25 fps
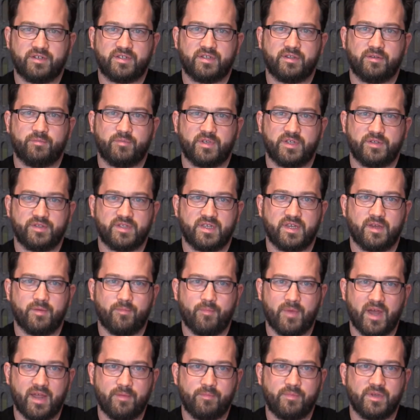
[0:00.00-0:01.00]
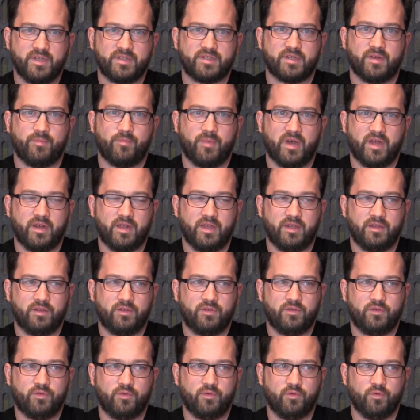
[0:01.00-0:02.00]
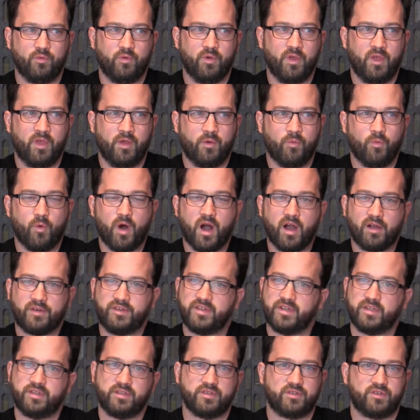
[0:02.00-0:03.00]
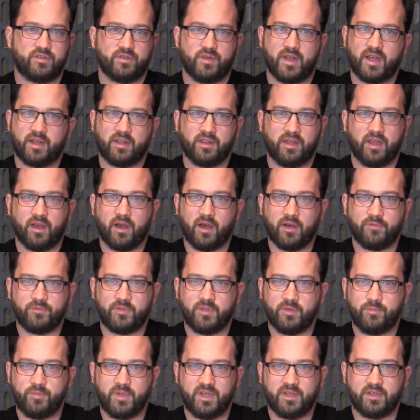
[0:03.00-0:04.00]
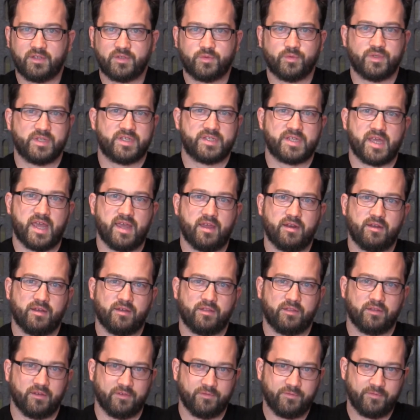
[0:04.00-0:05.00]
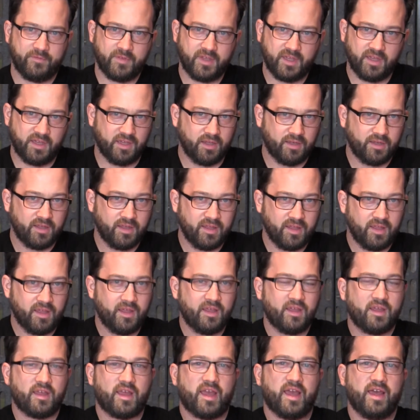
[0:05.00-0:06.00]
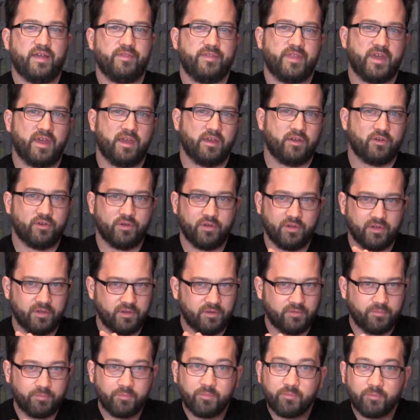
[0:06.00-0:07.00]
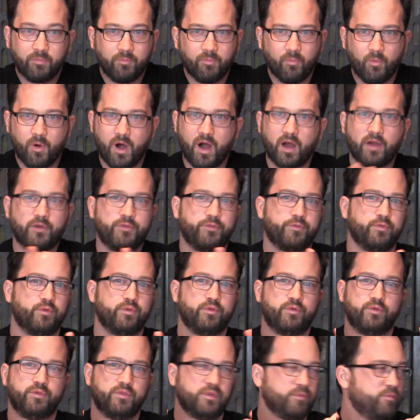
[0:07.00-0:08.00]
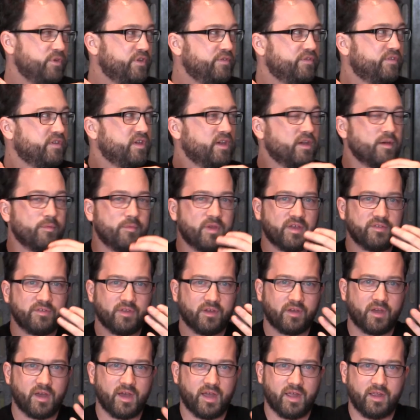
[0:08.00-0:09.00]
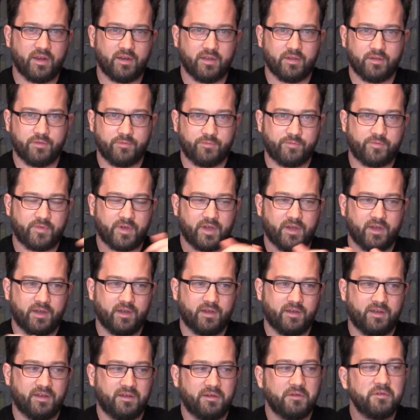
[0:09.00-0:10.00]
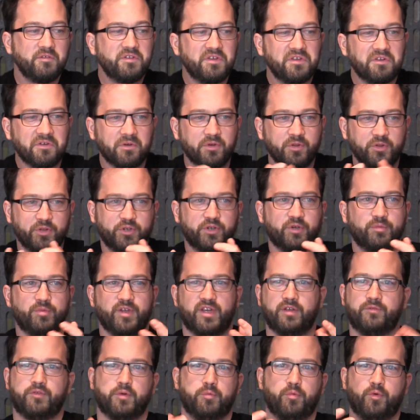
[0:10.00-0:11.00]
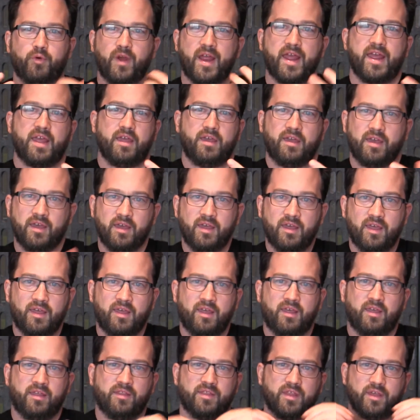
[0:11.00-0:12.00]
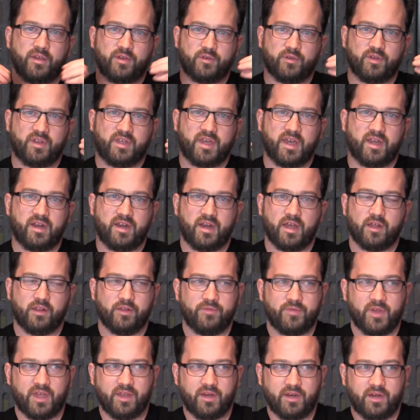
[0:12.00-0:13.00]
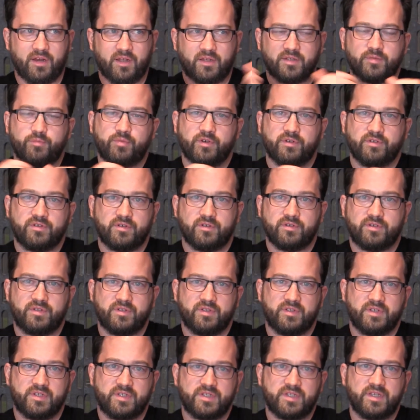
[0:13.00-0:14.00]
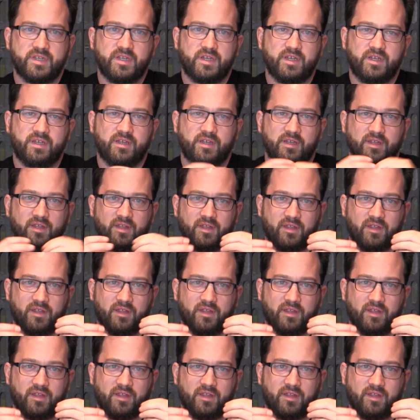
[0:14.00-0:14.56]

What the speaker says: to the museum might be somebody who walked in directly off the beach with sand on their feet, and they could walk through the museum as a kind of, a little bit of a break. They could get an elevated exposure to the city,